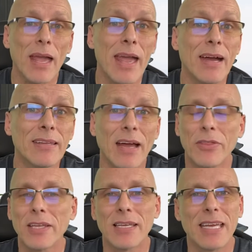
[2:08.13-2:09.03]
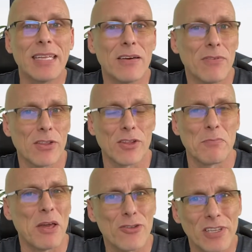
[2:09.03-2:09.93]
And I think that any of us,
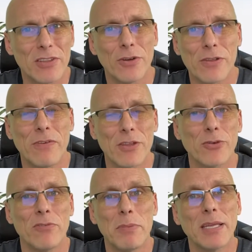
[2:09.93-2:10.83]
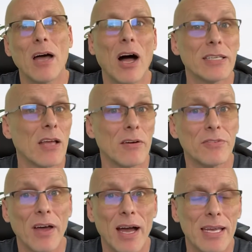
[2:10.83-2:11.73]
especially those of us who have been on and off
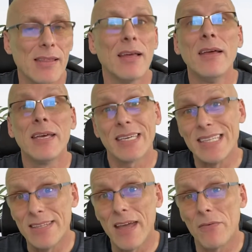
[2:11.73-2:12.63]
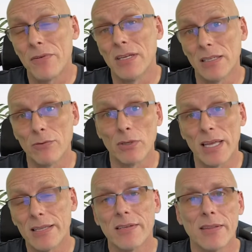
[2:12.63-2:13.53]
diets, can definitely
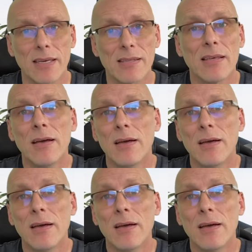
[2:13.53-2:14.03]
relate to this.